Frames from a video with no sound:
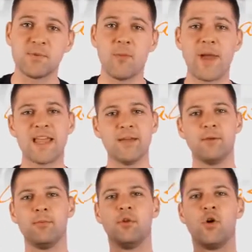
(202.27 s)
while making
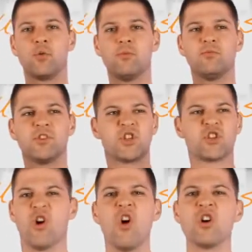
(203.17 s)
them look
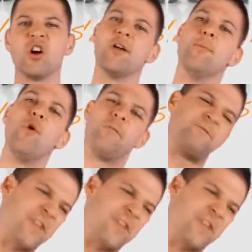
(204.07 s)
stronger and more